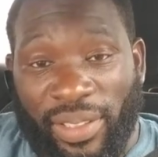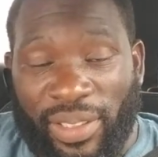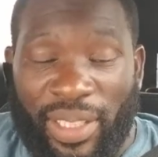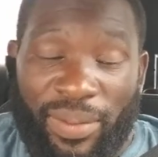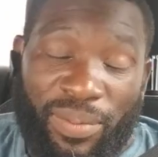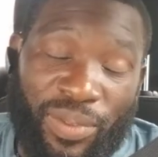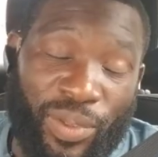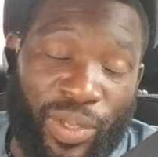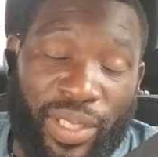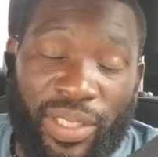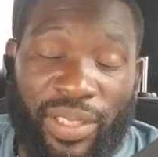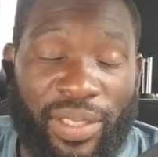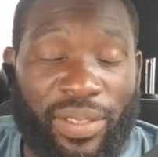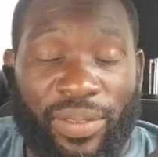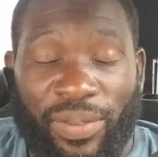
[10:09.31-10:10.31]
I'm 40,
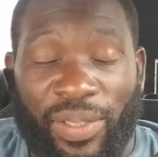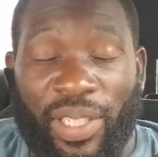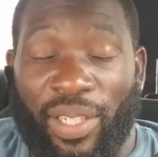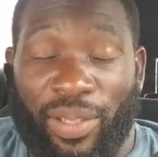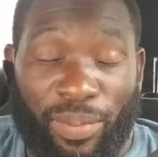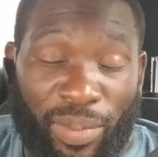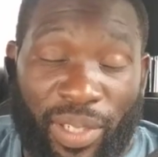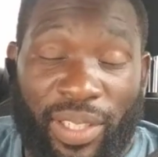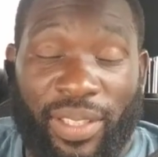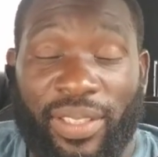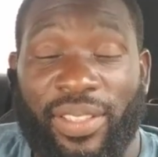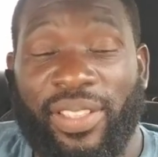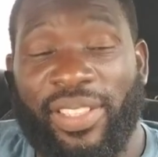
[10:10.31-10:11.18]
so young brother.